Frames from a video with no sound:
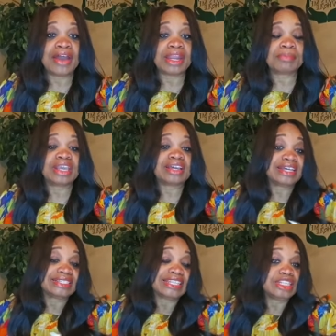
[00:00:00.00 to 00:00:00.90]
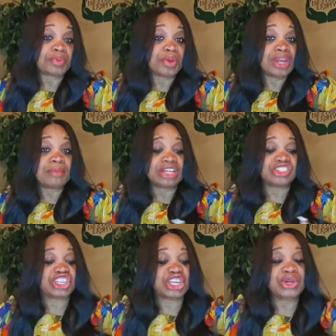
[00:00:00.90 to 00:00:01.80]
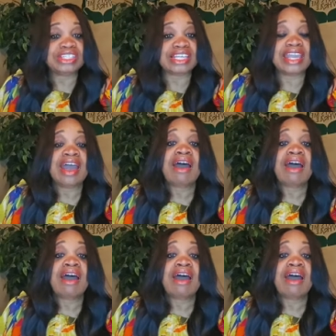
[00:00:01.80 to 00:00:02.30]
it because he's pretty much guilty